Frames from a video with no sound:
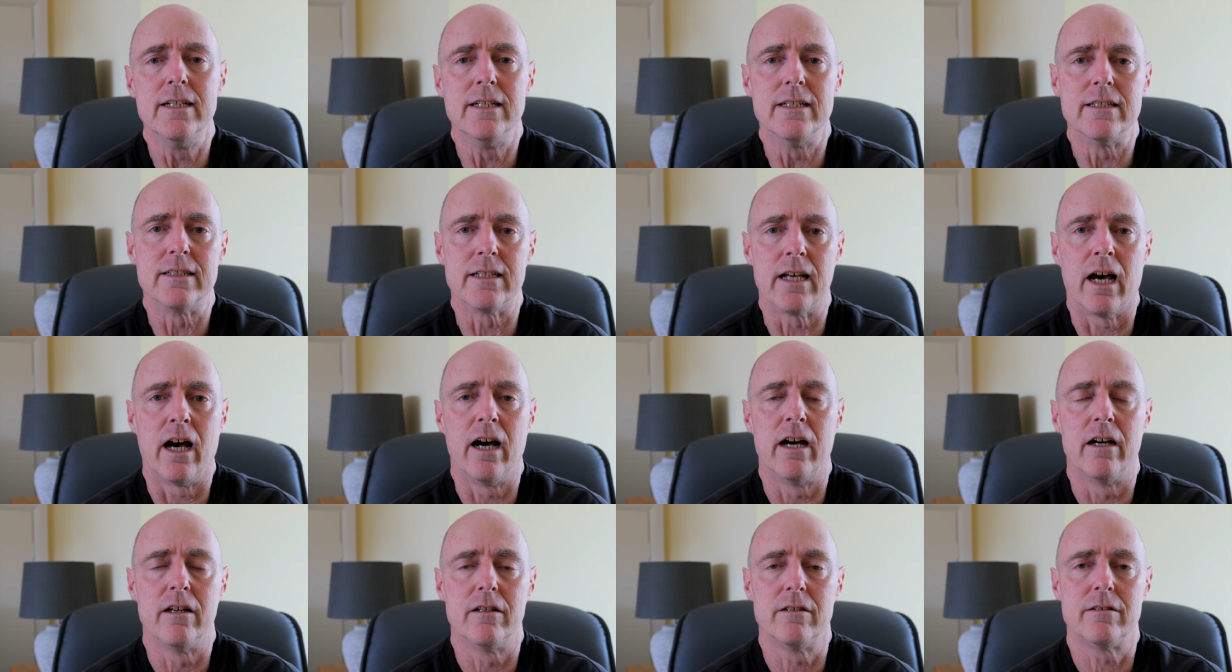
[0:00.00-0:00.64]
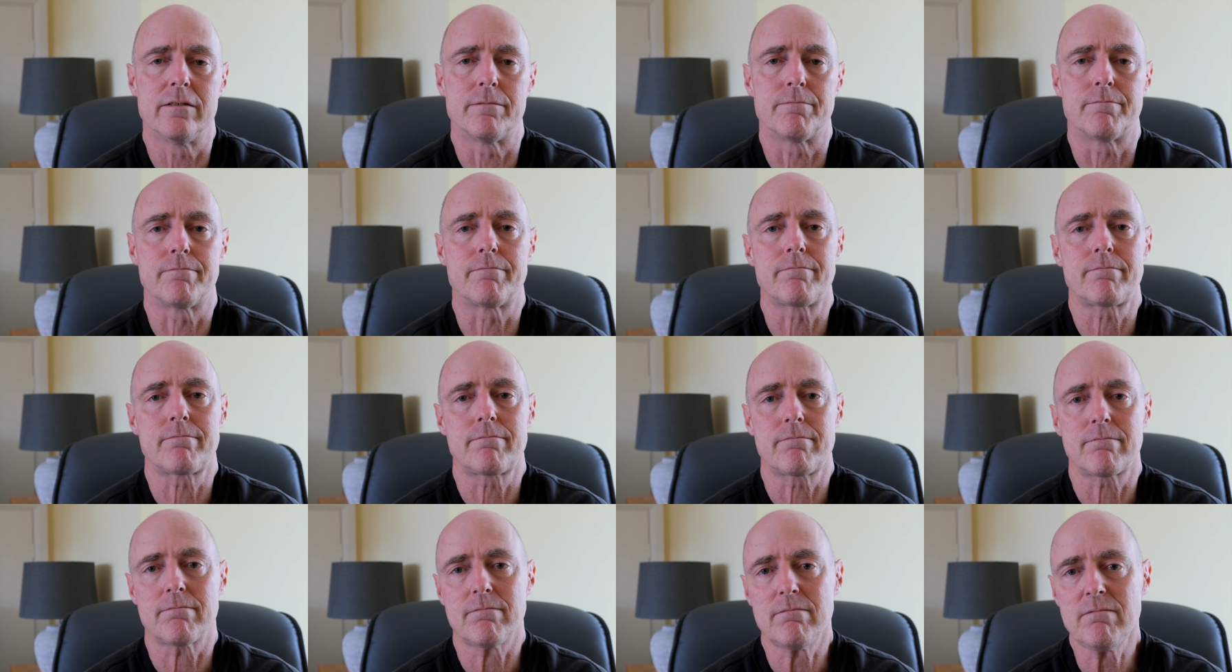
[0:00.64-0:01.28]
So
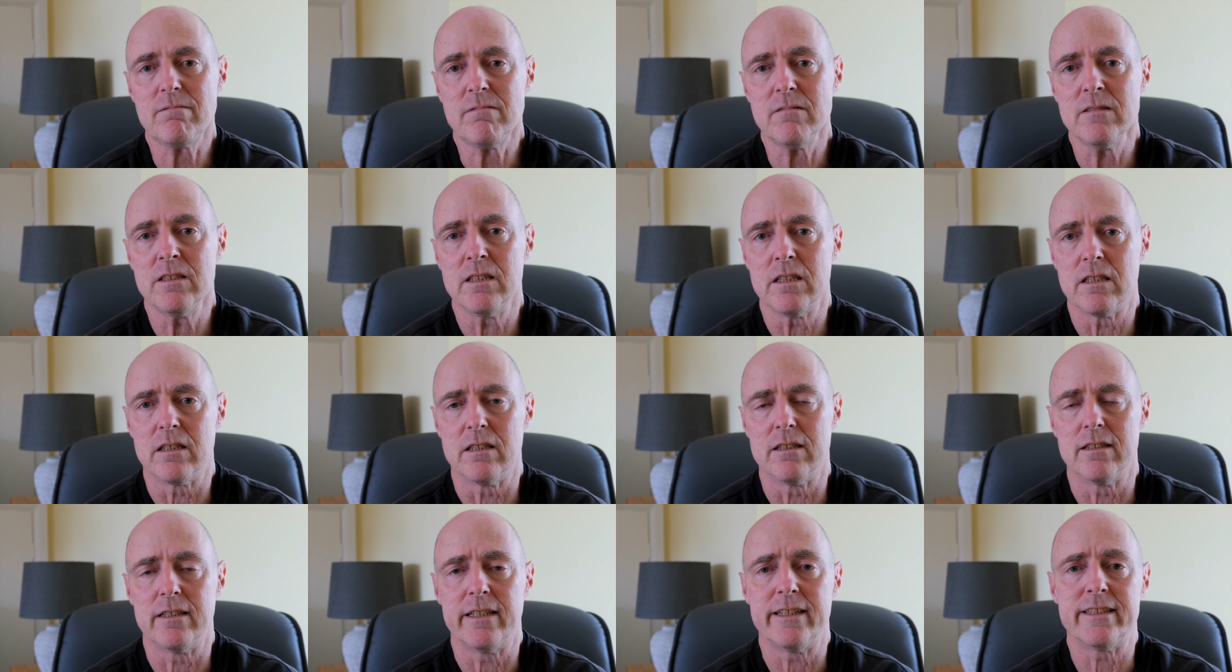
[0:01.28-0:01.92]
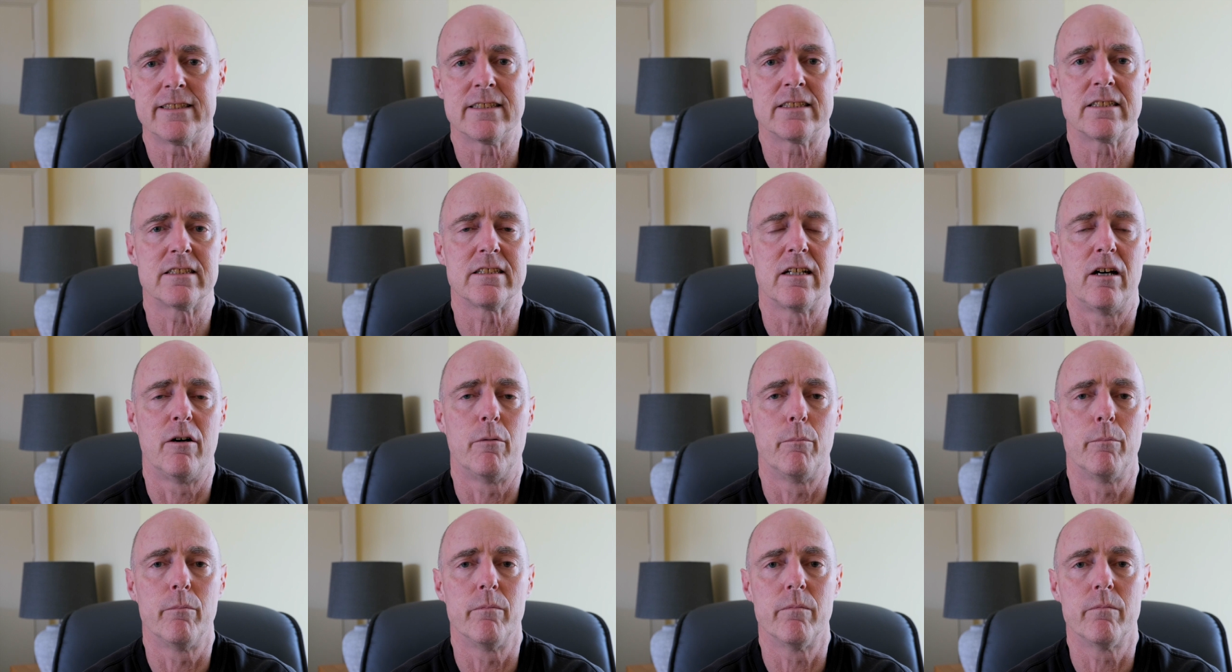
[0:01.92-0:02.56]
unless
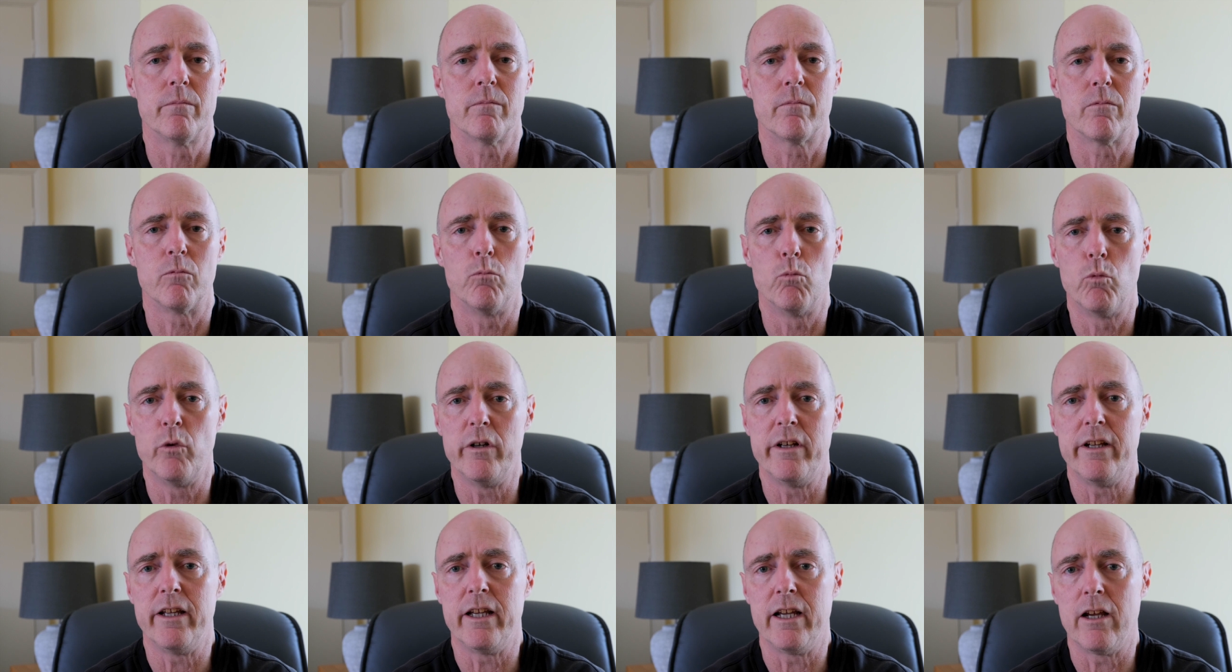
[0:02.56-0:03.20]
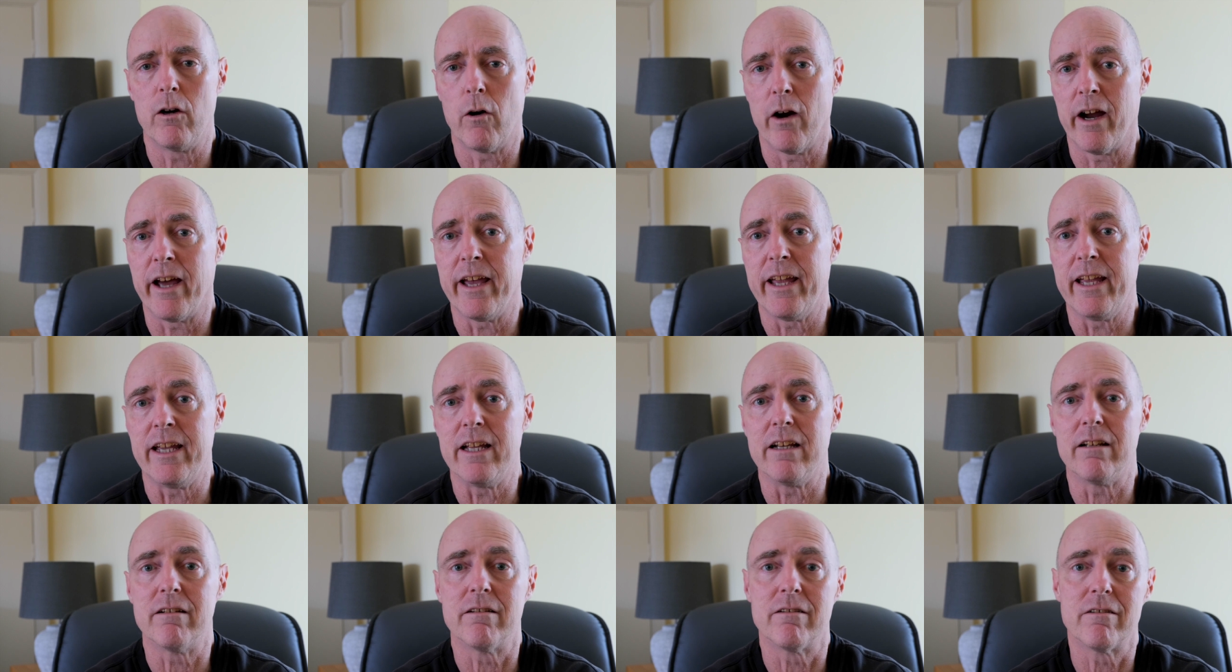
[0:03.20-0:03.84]
some really
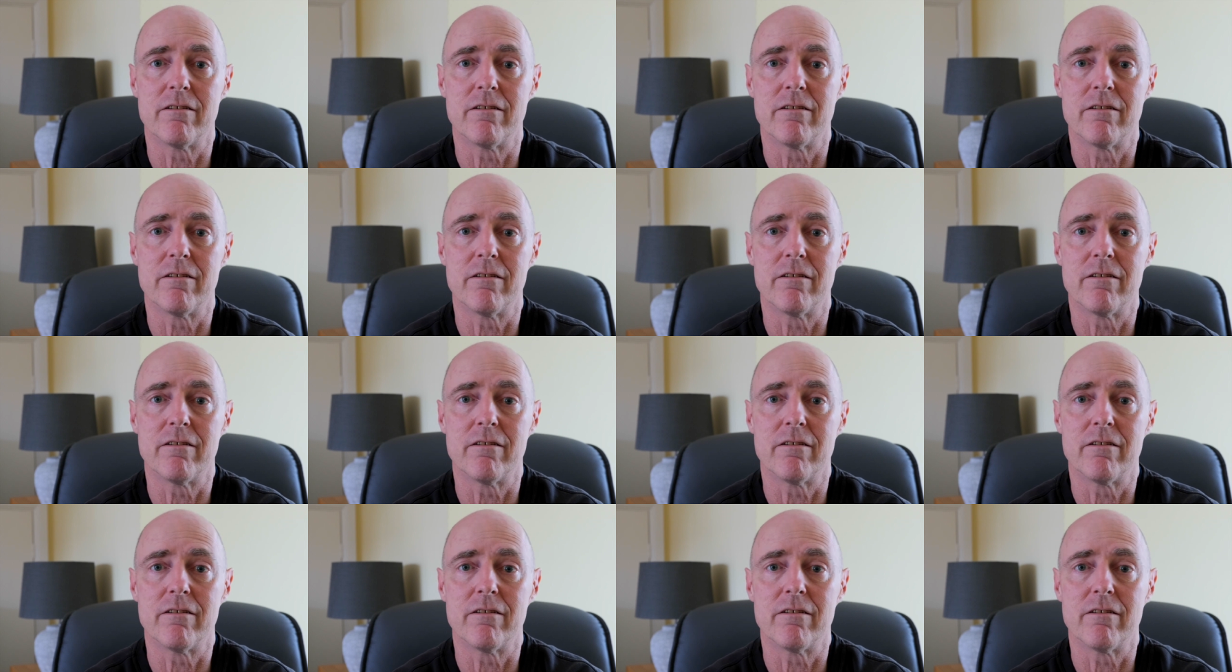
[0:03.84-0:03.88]
great